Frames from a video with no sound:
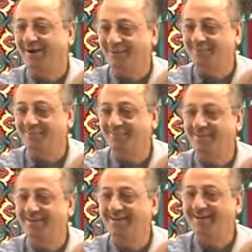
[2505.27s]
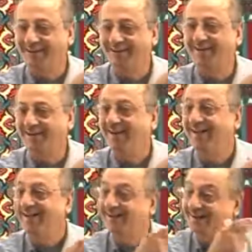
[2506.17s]
Are you with me?
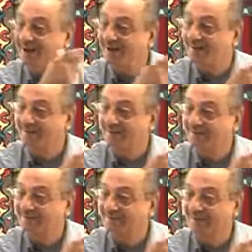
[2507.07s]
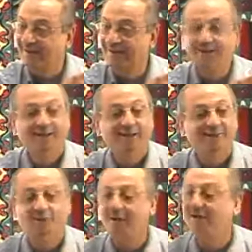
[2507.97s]
Noun is, okay?
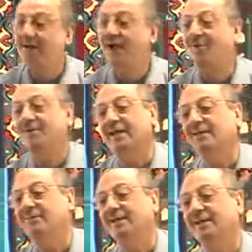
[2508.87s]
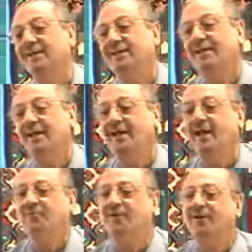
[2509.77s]
So a noun can be a
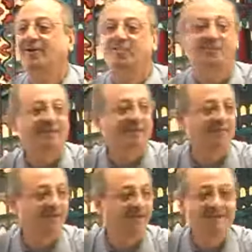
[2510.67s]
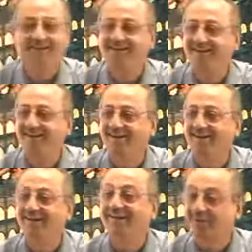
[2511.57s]
half a kilometer away.
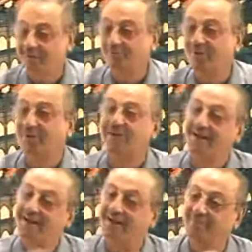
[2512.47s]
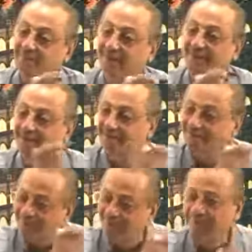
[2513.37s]
The ismu inna can be
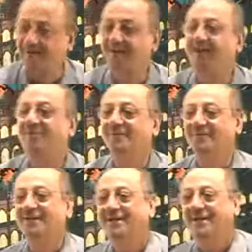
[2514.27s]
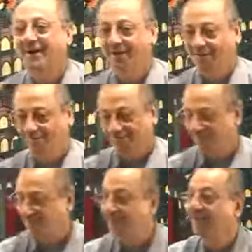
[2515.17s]
further down. Are you
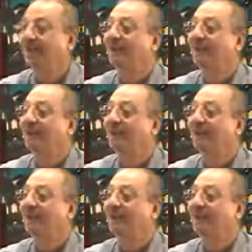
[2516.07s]
with me?